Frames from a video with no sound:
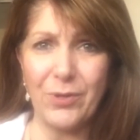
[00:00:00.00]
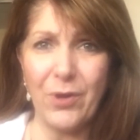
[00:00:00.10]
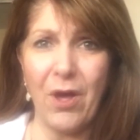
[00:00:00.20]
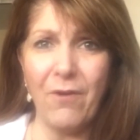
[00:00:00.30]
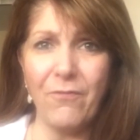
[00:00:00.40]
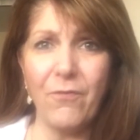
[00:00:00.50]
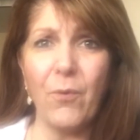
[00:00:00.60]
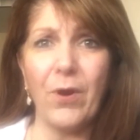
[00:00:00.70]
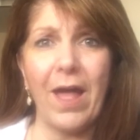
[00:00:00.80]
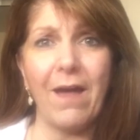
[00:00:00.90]
cuff or
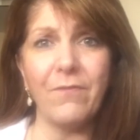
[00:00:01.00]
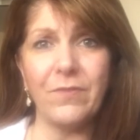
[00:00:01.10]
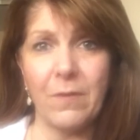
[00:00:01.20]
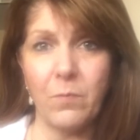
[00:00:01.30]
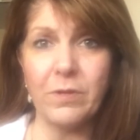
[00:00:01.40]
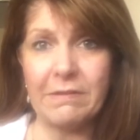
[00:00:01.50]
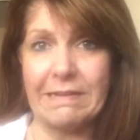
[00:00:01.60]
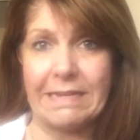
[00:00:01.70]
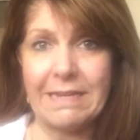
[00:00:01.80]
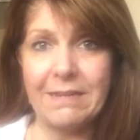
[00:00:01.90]
have someone
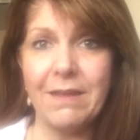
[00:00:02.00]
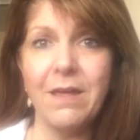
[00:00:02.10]
take it